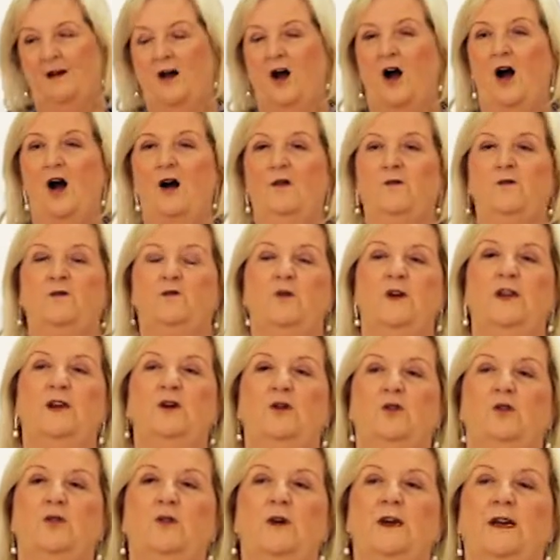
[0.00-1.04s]
Off we
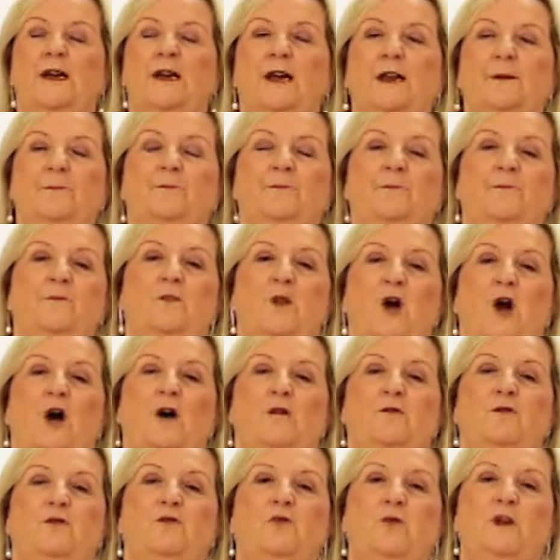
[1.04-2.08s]
go again.
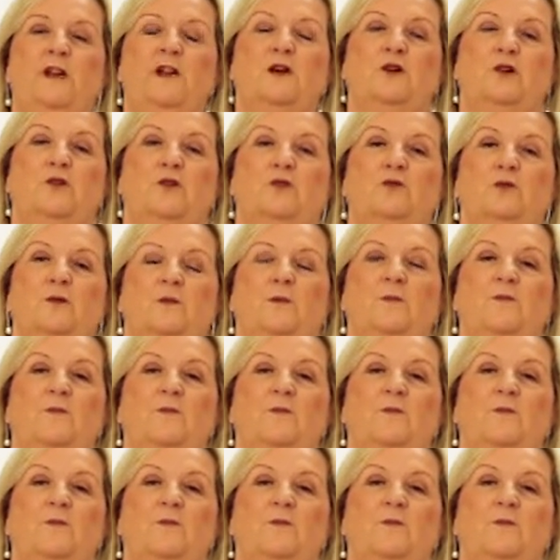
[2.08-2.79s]
Off we go.